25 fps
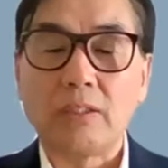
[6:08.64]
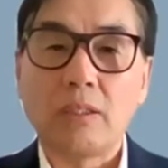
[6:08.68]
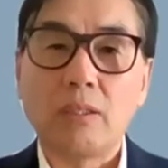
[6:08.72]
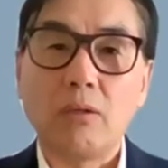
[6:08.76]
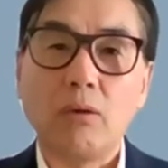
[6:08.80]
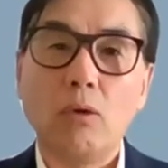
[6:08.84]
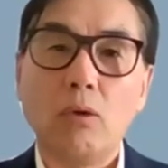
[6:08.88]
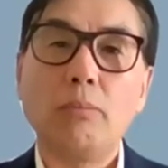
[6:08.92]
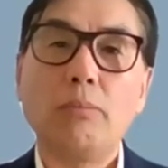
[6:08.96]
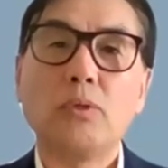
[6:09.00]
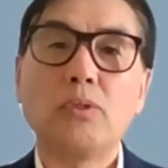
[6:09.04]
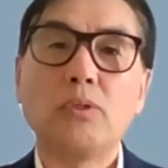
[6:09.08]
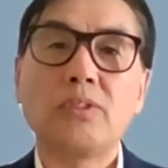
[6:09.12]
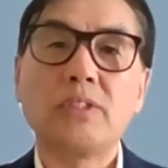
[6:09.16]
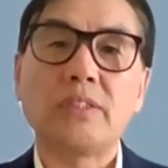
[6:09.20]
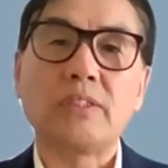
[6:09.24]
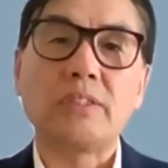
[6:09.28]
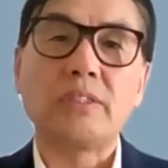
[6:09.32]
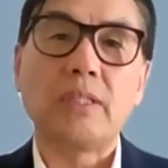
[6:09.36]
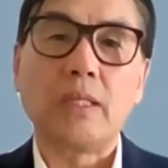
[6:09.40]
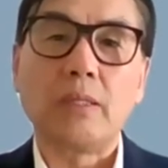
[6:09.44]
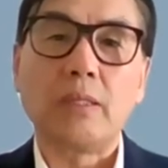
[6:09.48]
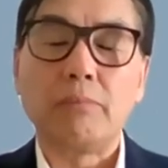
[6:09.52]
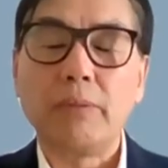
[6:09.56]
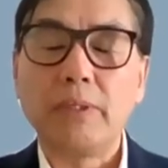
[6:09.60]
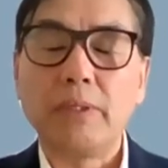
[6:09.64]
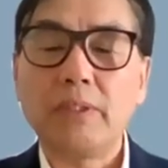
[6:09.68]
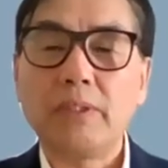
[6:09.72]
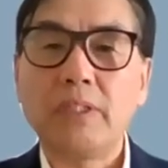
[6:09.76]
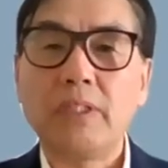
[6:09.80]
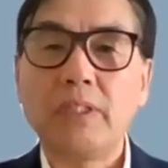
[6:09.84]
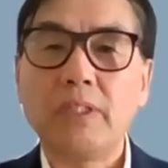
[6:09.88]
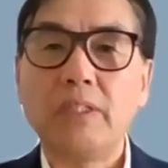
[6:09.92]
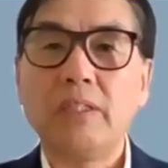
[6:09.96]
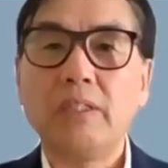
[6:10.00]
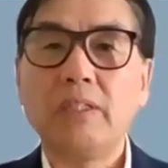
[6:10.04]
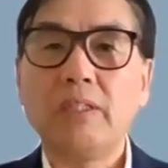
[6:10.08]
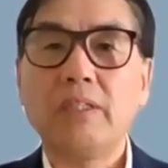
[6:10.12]
global
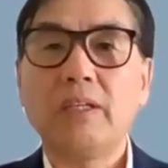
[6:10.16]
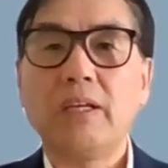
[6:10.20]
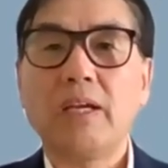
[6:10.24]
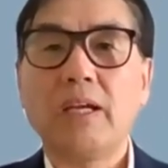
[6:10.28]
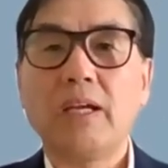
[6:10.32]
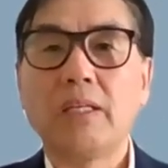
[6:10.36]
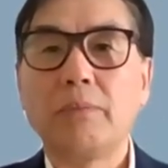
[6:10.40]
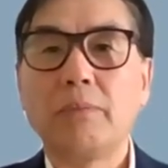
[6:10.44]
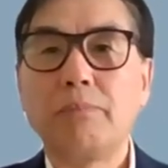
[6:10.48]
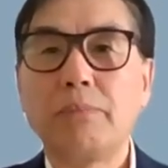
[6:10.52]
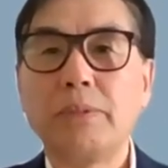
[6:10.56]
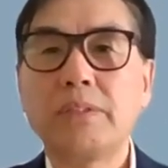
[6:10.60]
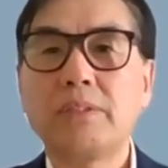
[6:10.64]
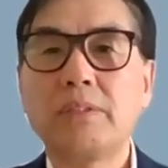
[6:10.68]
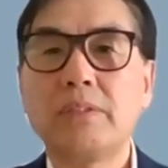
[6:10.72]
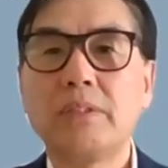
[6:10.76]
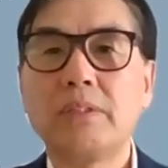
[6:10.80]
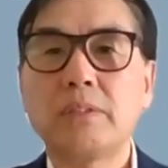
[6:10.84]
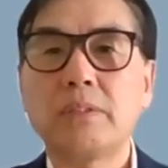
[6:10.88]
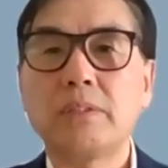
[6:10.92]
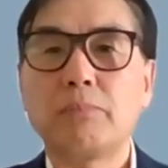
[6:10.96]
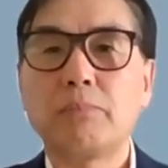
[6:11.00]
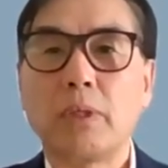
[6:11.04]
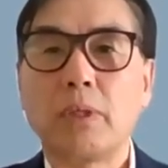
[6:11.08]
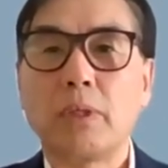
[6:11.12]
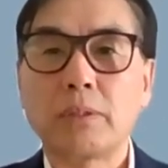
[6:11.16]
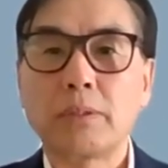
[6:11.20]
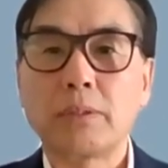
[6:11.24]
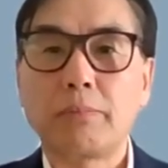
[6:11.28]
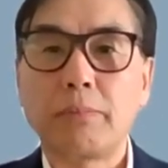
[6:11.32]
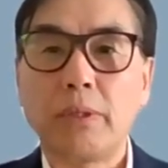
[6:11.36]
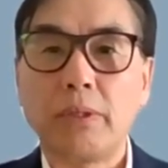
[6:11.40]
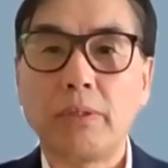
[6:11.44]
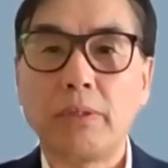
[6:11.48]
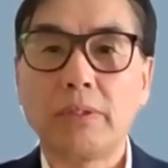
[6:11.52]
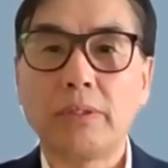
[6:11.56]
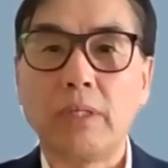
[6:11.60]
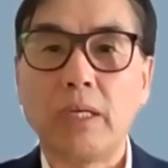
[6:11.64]
sustainability and business
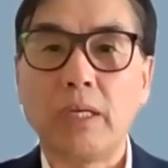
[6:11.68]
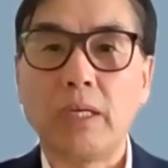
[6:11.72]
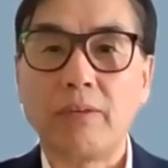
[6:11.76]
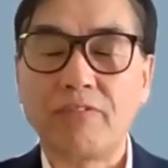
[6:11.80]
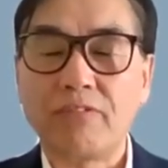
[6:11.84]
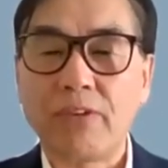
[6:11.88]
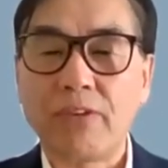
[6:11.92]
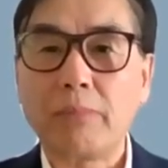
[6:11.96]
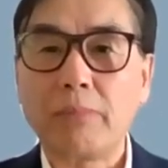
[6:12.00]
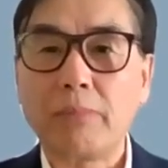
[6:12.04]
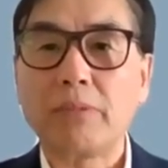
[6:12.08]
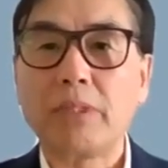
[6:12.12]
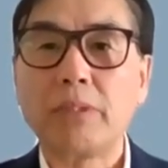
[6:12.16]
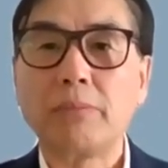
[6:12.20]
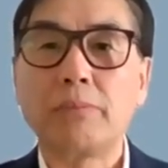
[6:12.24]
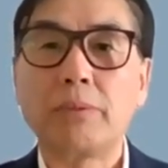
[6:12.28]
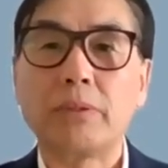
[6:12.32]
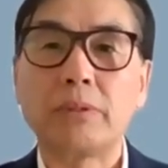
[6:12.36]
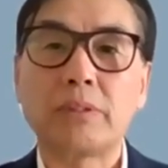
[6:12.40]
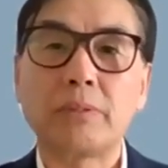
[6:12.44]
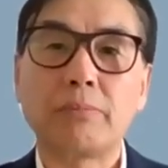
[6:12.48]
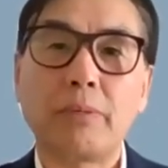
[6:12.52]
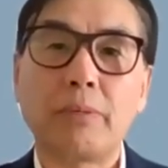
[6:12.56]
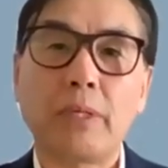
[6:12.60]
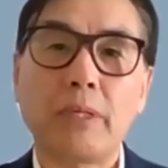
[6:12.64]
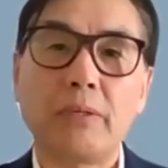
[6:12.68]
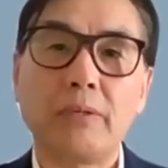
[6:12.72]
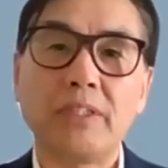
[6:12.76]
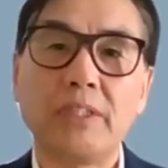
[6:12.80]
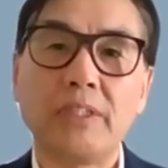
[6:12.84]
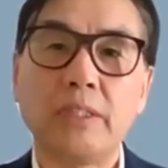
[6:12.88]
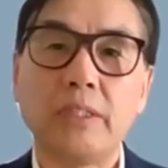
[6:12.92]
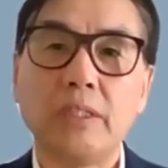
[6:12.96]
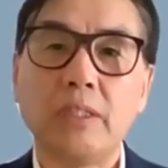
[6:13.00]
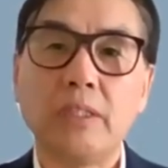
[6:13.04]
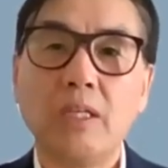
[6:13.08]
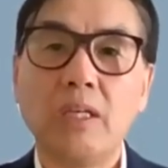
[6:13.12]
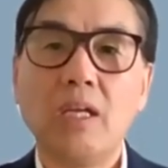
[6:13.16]
prosperity, family
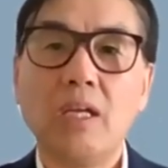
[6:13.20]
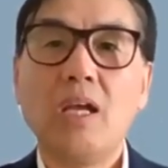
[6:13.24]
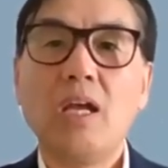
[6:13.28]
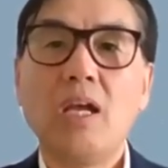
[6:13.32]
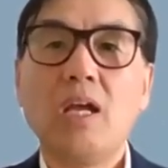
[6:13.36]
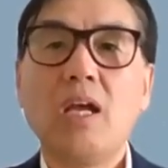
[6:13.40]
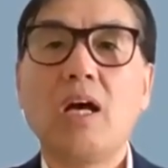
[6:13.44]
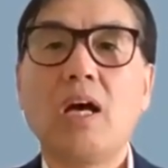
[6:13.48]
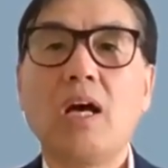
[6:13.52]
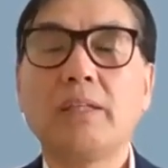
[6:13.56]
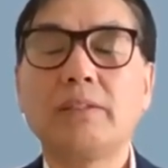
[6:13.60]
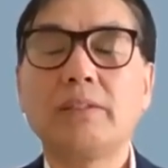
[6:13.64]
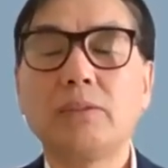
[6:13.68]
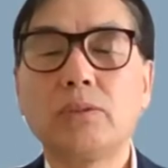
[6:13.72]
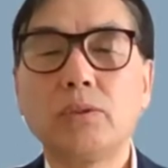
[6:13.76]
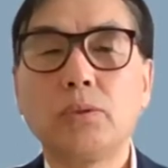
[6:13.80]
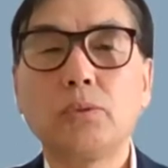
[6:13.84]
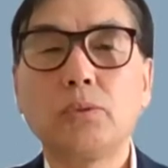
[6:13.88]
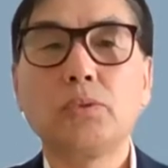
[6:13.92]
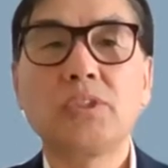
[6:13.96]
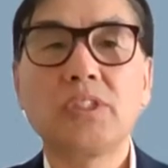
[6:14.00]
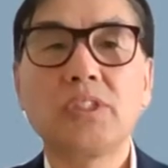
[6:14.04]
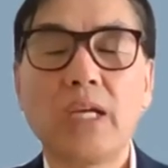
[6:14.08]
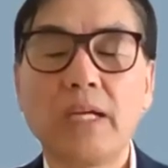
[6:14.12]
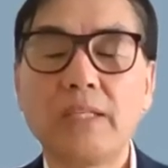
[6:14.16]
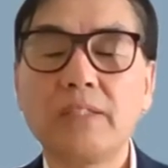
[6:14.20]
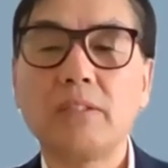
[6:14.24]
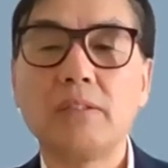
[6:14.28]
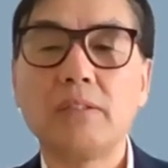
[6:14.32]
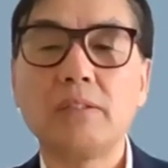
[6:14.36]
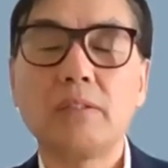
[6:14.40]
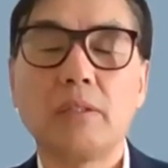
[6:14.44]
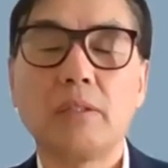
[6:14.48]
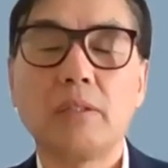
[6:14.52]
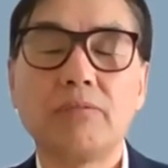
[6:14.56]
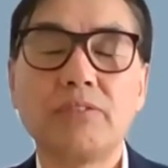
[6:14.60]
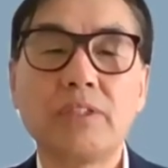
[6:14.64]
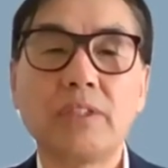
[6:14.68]
prosperity are the two
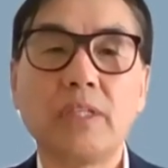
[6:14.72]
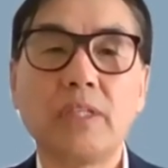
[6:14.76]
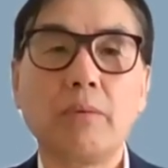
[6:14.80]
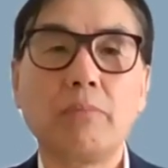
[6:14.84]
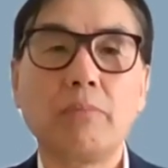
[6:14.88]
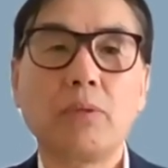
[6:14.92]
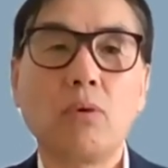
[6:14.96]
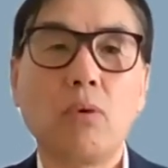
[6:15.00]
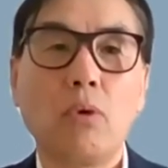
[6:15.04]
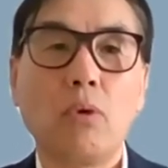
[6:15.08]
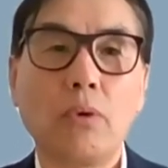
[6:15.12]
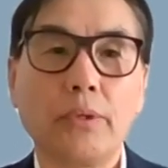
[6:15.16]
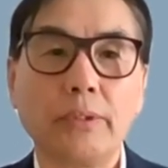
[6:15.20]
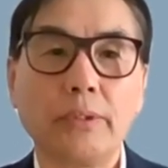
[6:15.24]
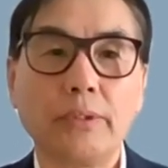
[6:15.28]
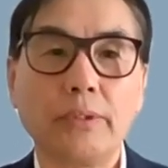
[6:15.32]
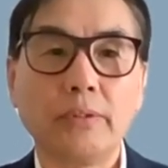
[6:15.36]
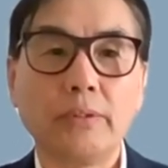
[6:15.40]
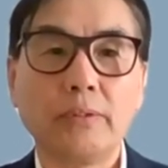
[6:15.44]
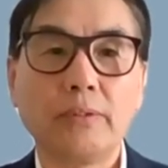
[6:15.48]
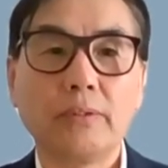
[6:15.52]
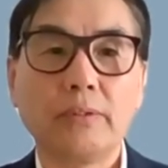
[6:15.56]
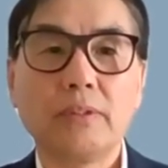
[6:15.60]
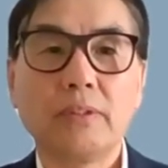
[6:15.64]
sides of the same coin.